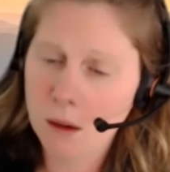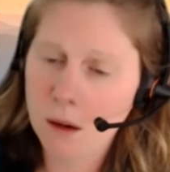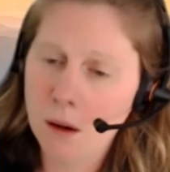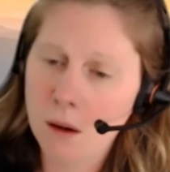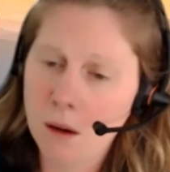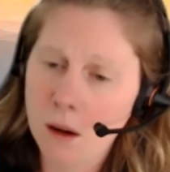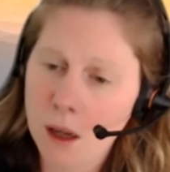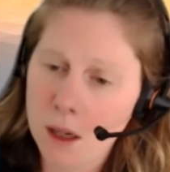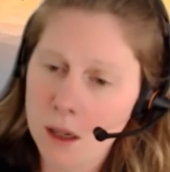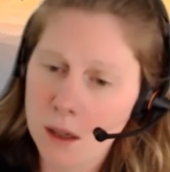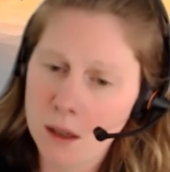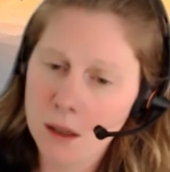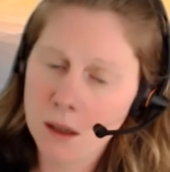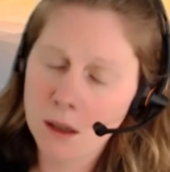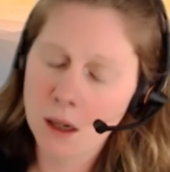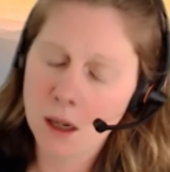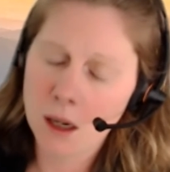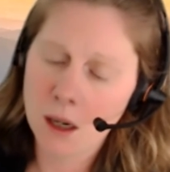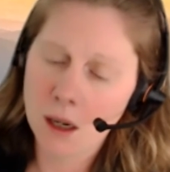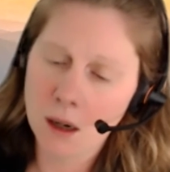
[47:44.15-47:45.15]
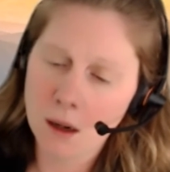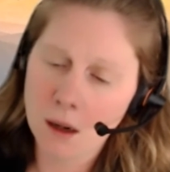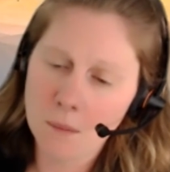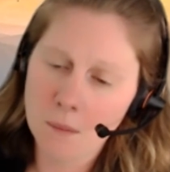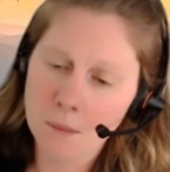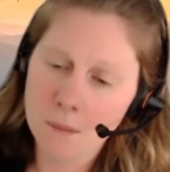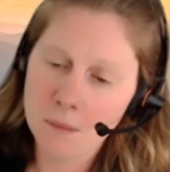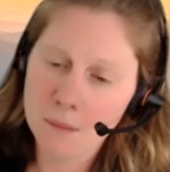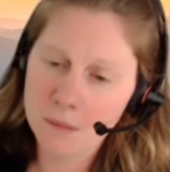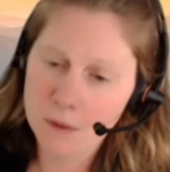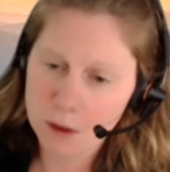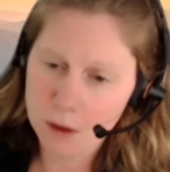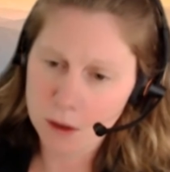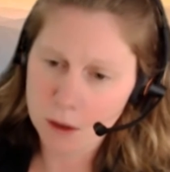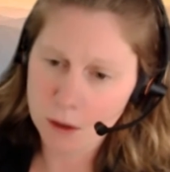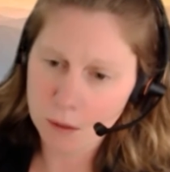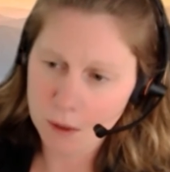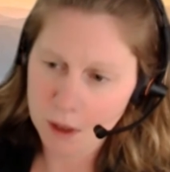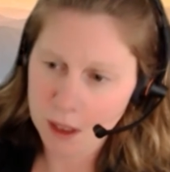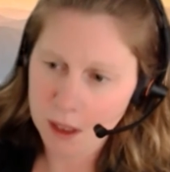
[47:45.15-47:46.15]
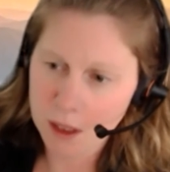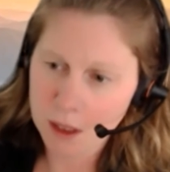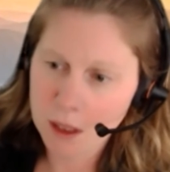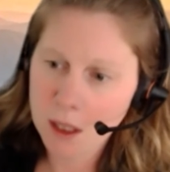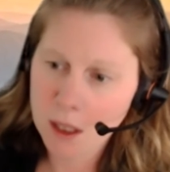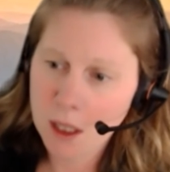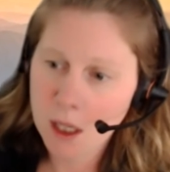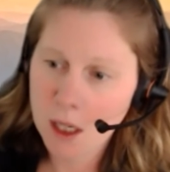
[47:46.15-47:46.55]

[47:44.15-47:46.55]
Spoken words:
on doing.